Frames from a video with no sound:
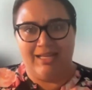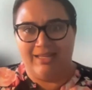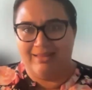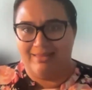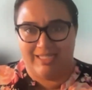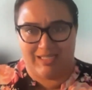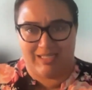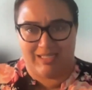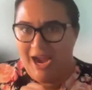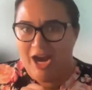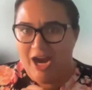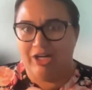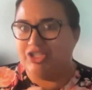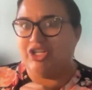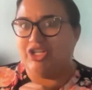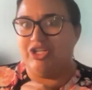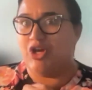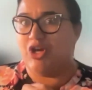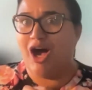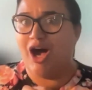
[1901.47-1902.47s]
this parish
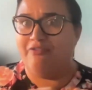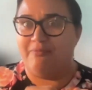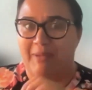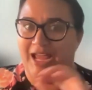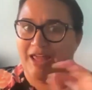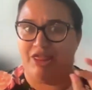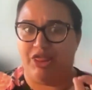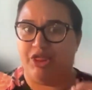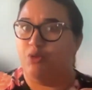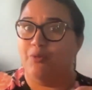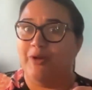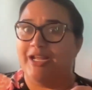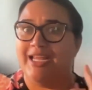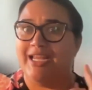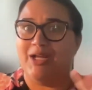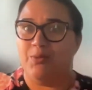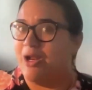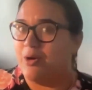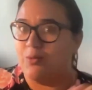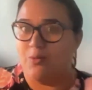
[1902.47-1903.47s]
is off by
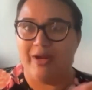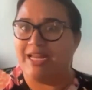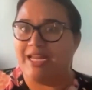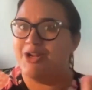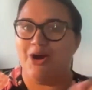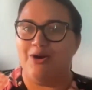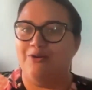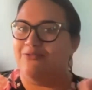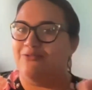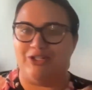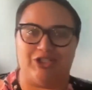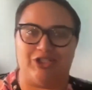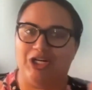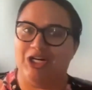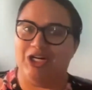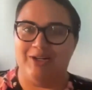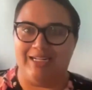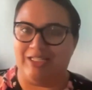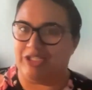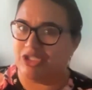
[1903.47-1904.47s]
3 when we know for
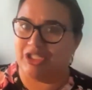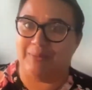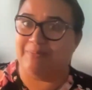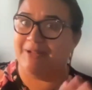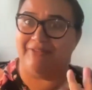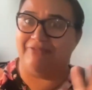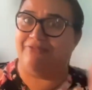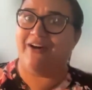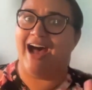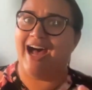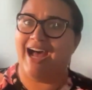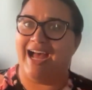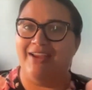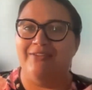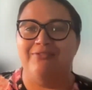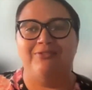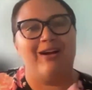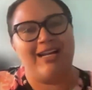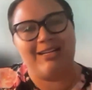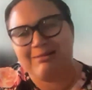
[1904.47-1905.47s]
sure it should be
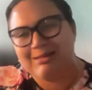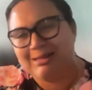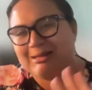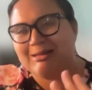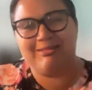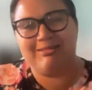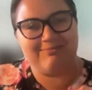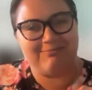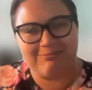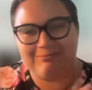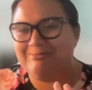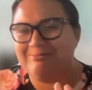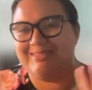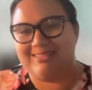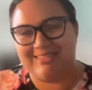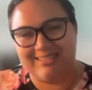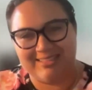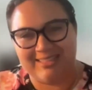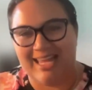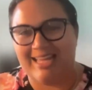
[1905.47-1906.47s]
5, right?
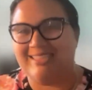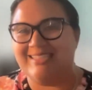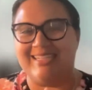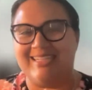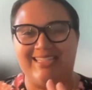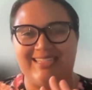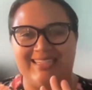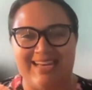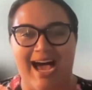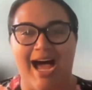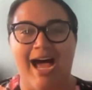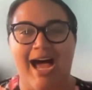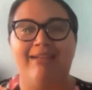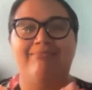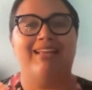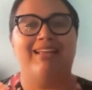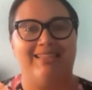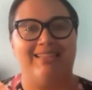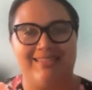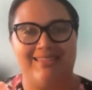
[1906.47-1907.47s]

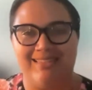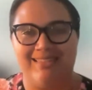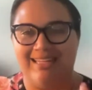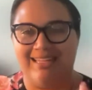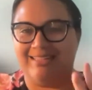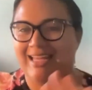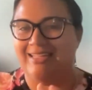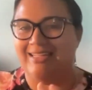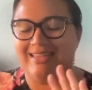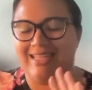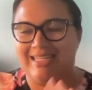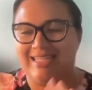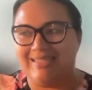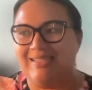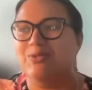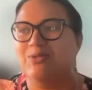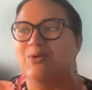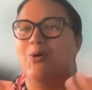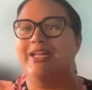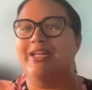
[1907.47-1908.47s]
This
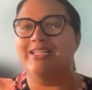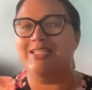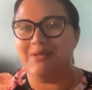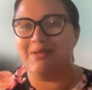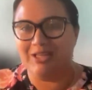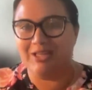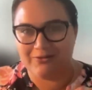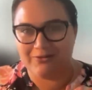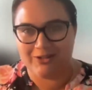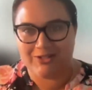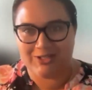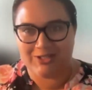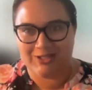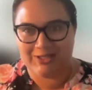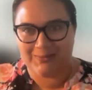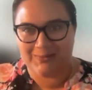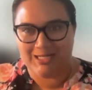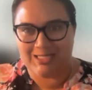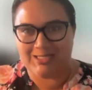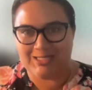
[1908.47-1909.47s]
is going to be the first year
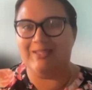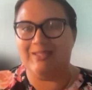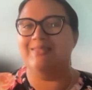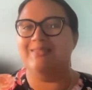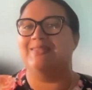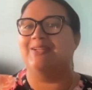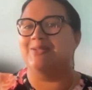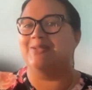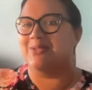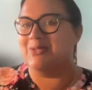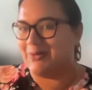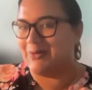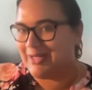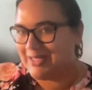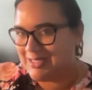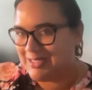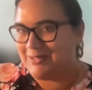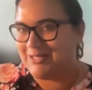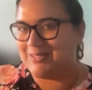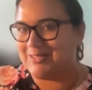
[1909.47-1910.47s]
that we do this. There's going
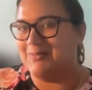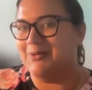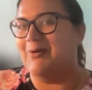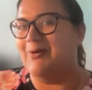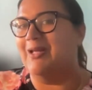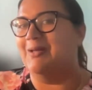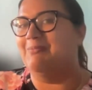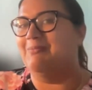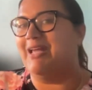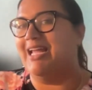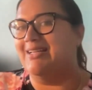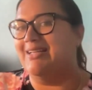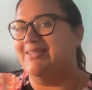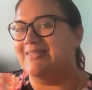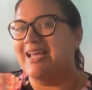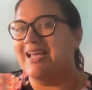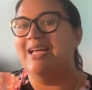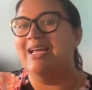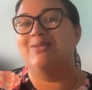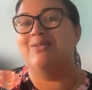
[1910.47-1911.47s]
to be some growing pains.
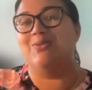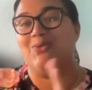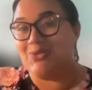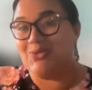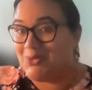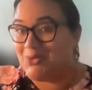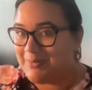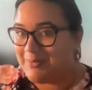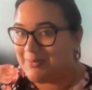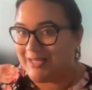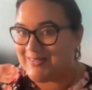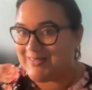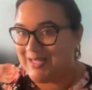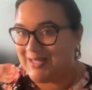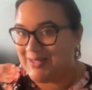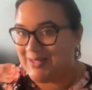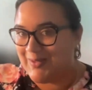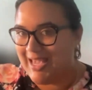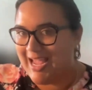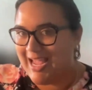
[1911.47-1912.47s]
So do the best that
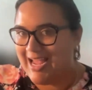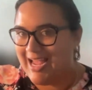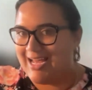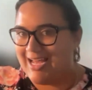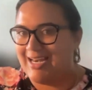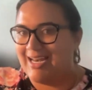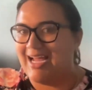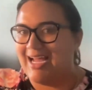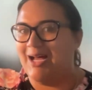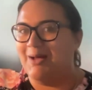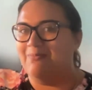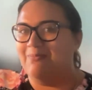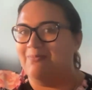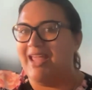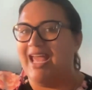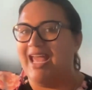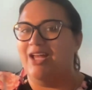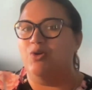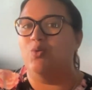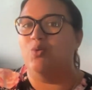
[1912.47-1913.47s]
you can.
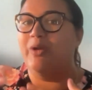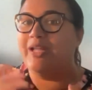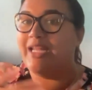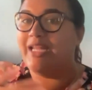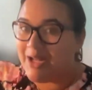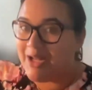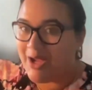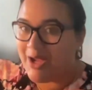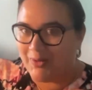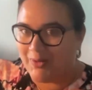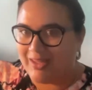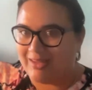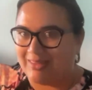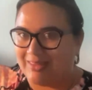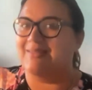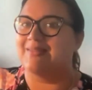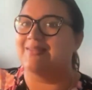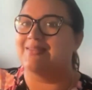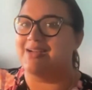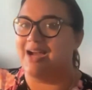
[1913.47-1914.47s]
And we know that
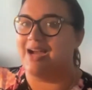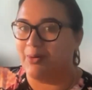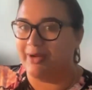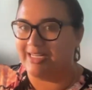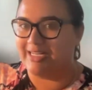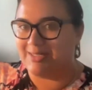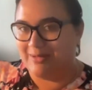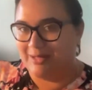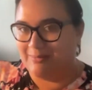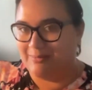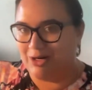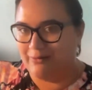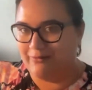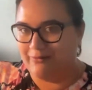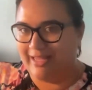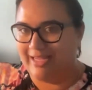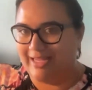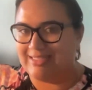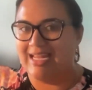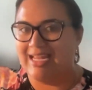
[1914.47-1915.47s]
this is not going to be
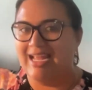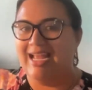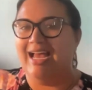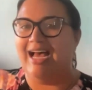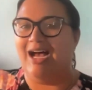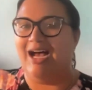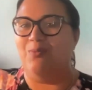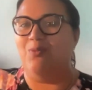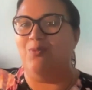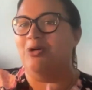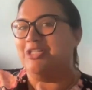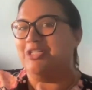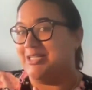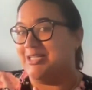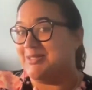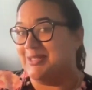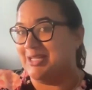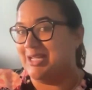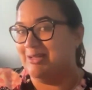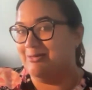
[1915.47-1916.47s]
perfect. We're
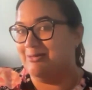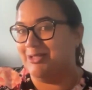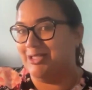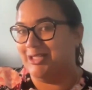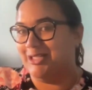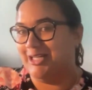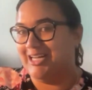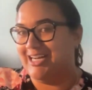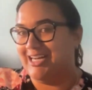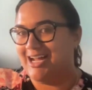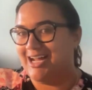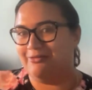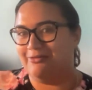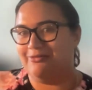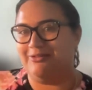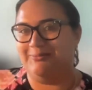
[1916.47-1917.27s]
just looking for good enough.